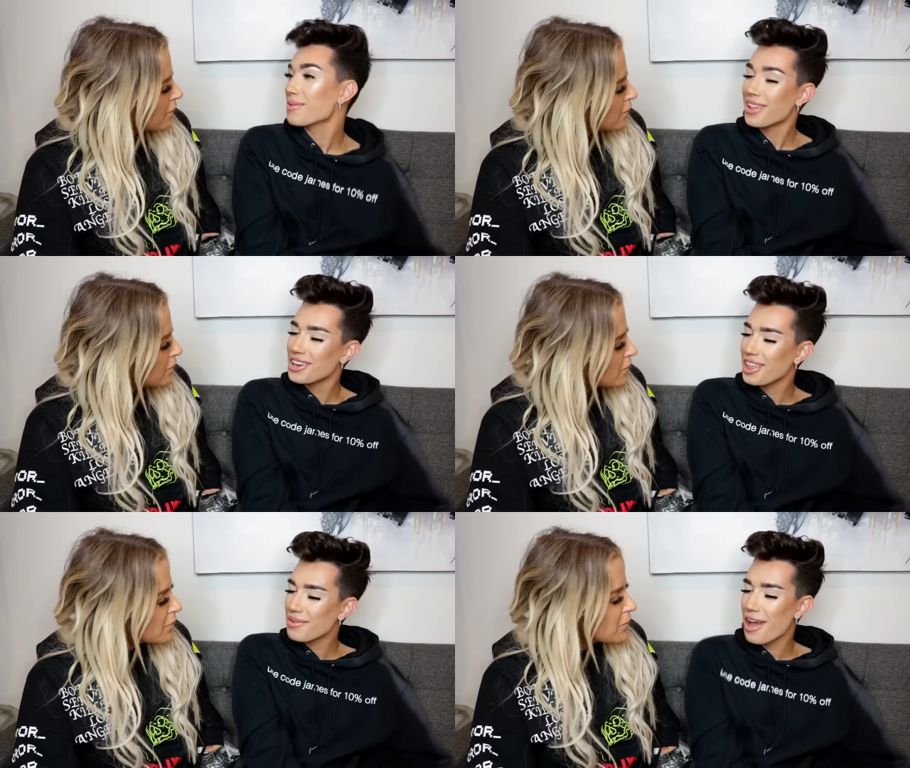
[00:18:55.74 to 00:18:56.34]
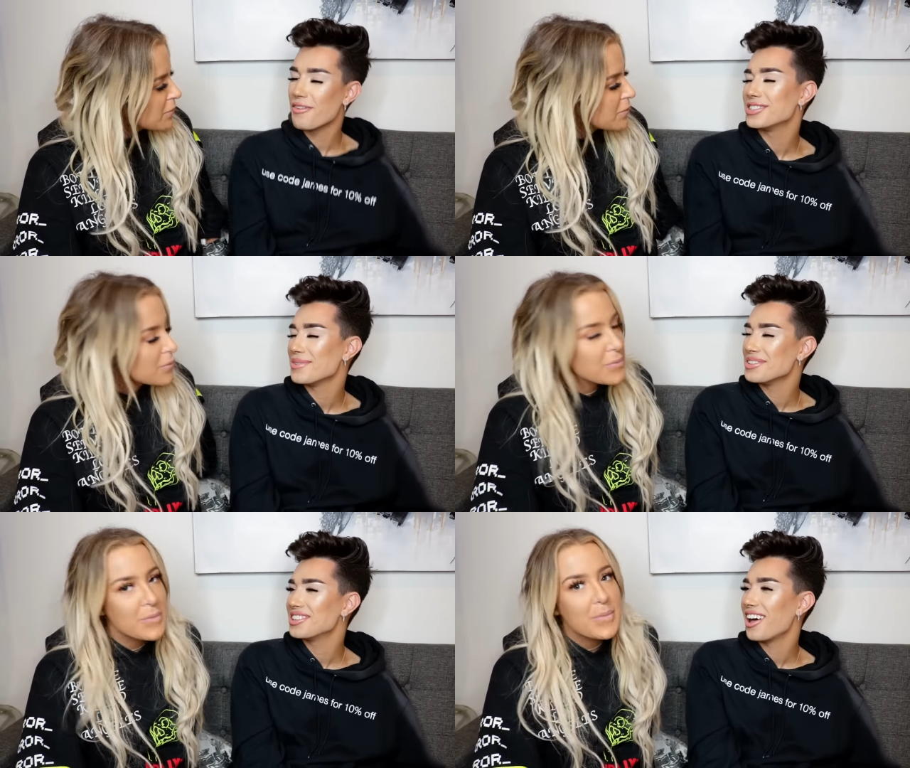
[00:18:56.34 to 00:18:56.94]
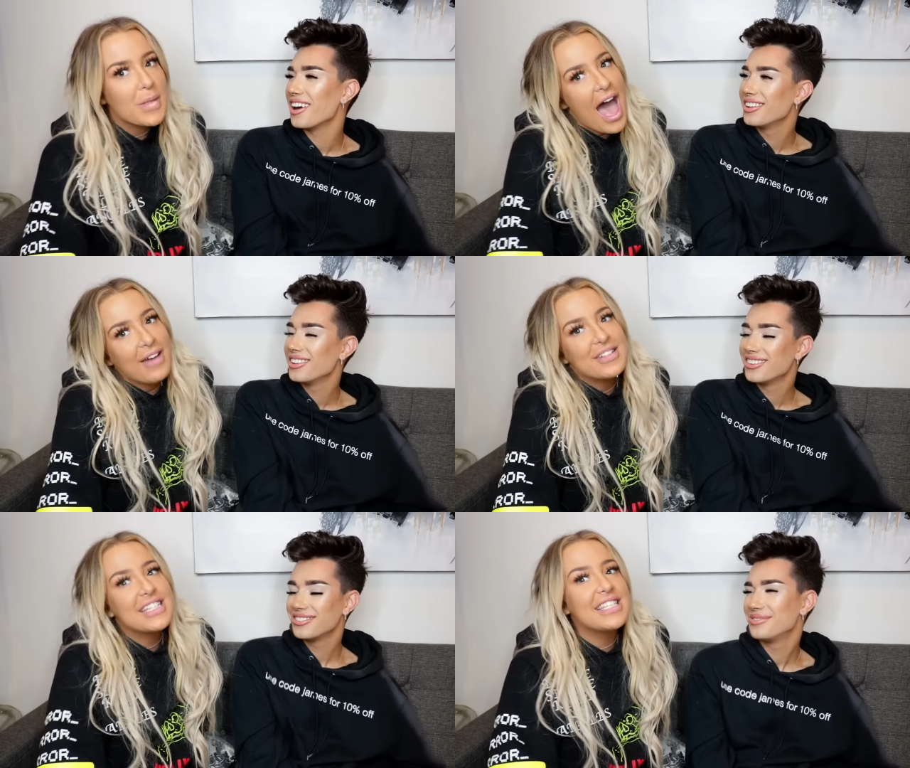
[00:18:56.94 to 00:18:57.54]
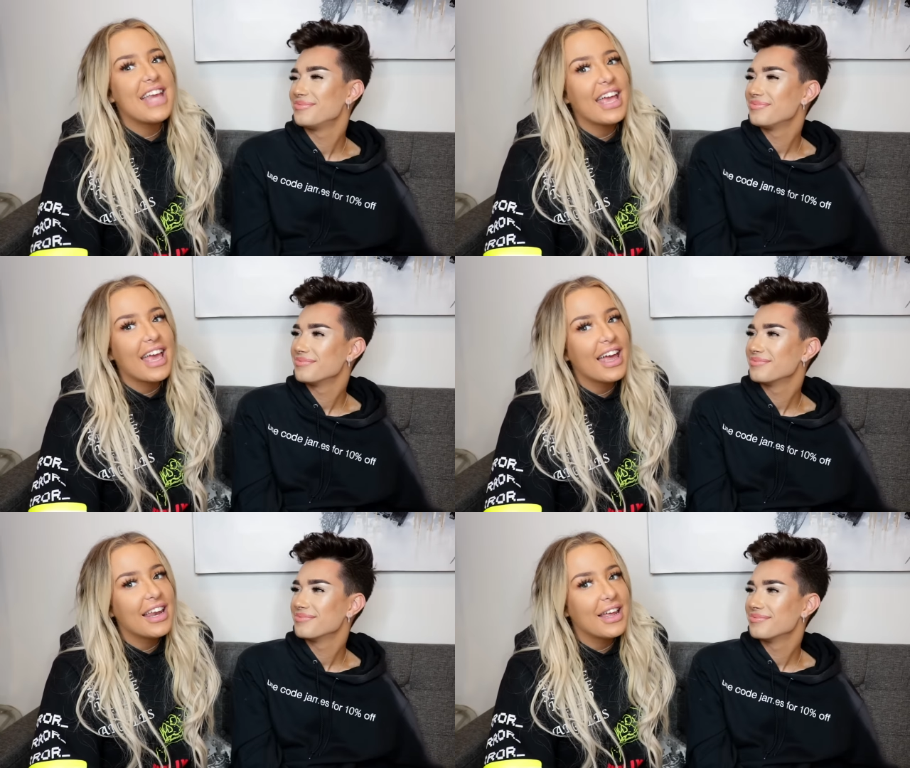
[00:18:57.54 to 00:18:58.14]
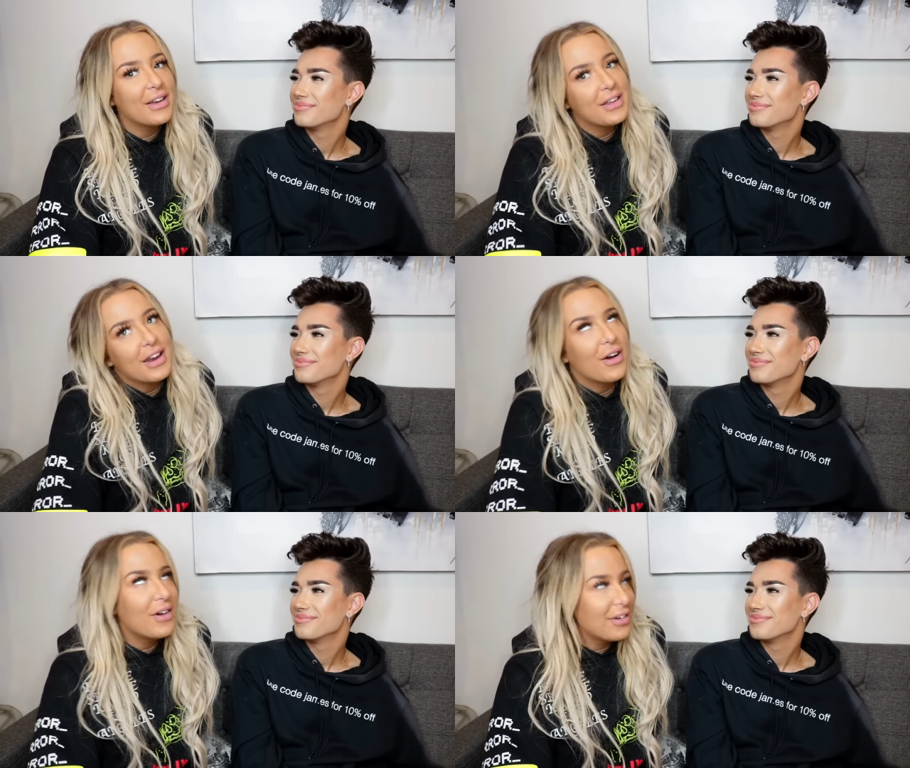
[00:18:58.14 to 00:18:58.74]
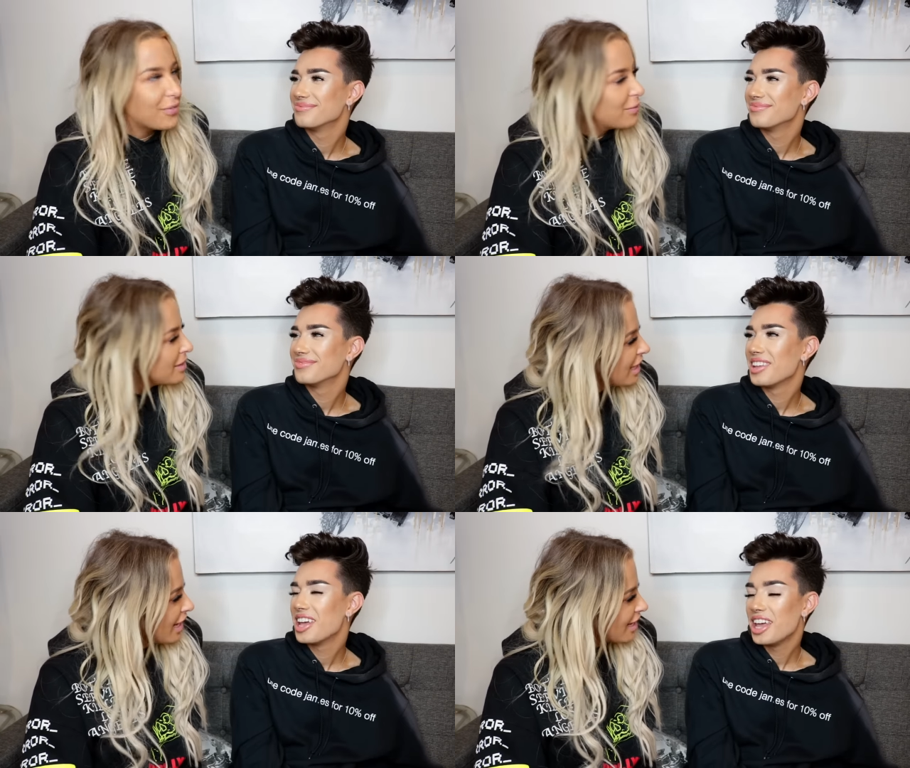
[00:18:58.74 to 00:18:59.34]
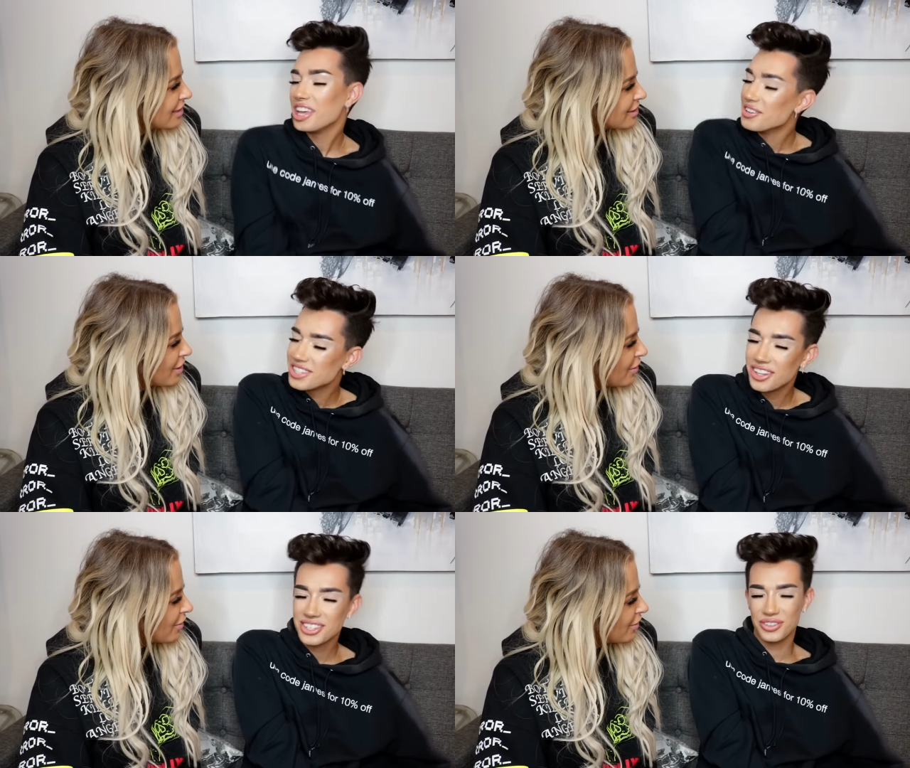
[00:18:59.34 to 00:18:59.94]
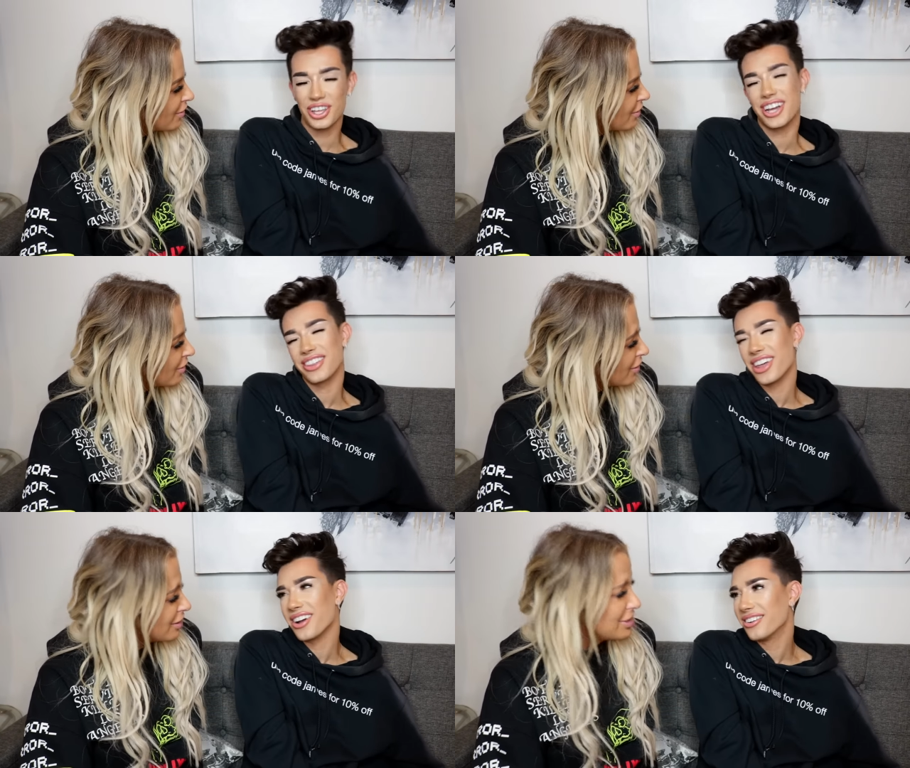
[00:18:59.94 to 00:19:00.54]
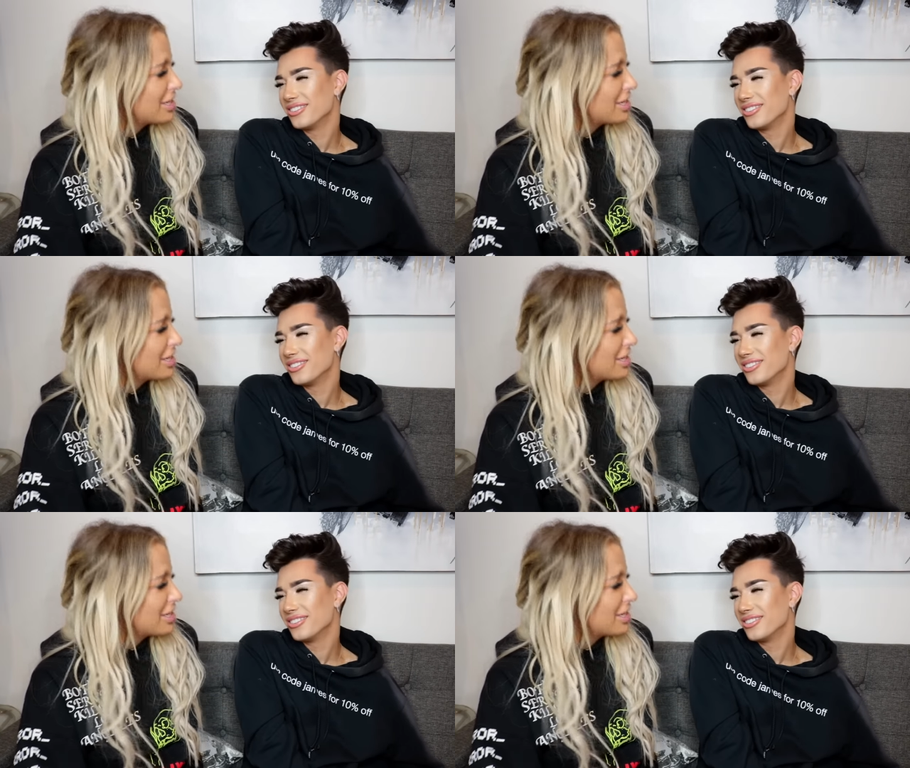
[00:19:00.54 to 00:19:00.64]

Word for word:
Speaker 1: So I'm glad you like my outfits. That means a lot.
Speaker 2: I was just naked and, you know, had fun being naked. You so. still looked really good though.